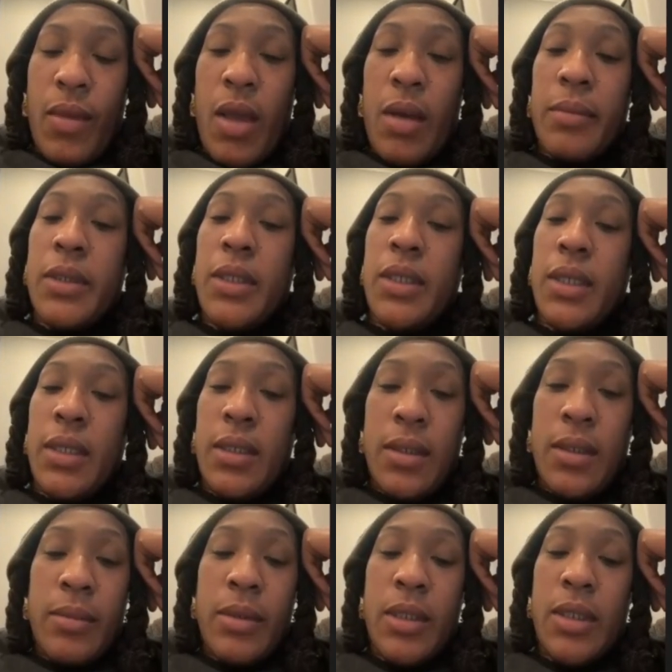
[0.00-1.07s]
I'm good.
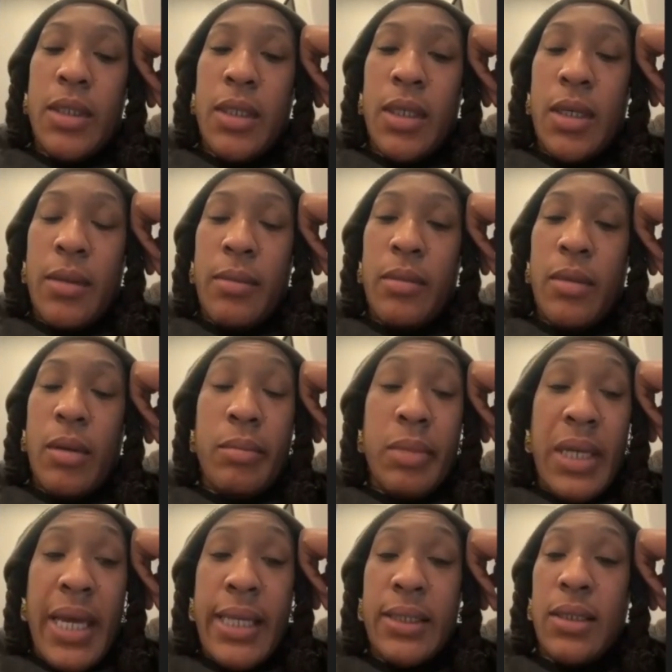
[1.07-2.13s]
I'm good. I'm
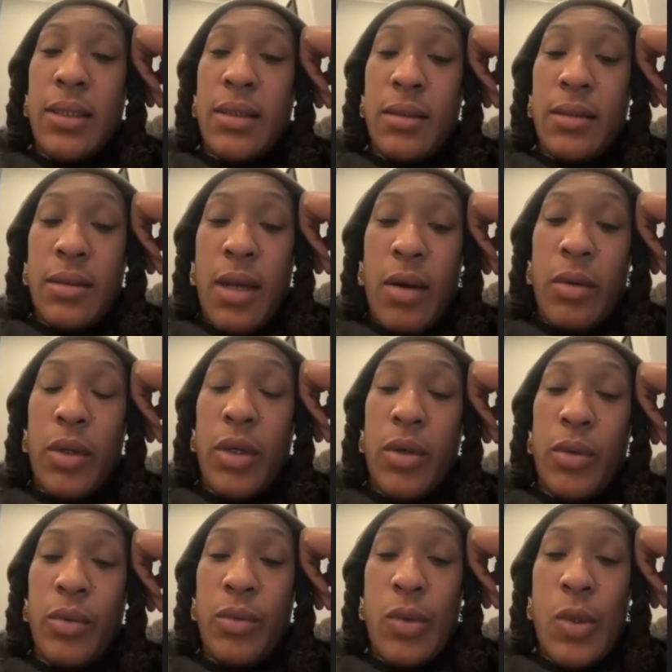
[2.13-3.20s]
blessed. How are you?